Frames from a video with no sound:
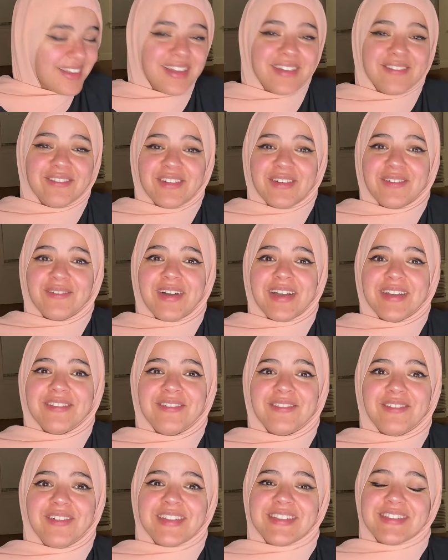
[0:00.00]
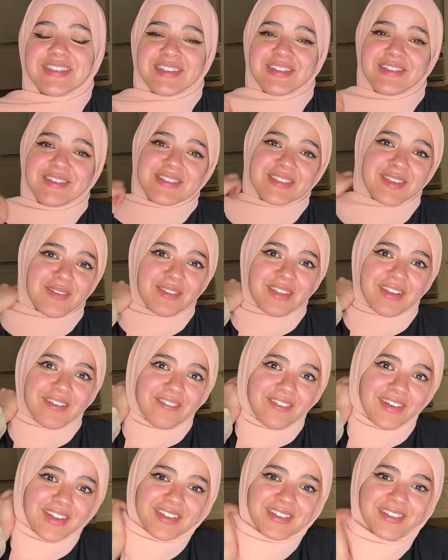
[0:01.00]
if your wife wants to do
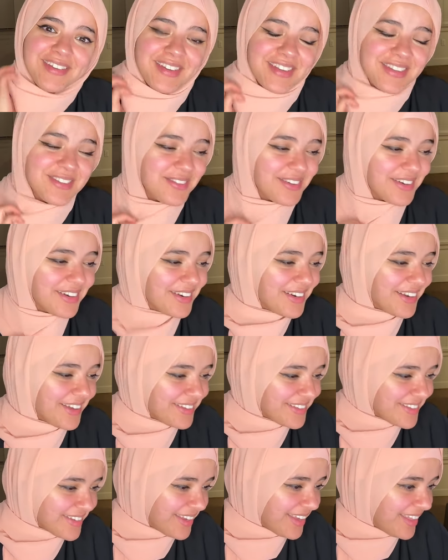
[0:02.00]
something fun, you guys figure it out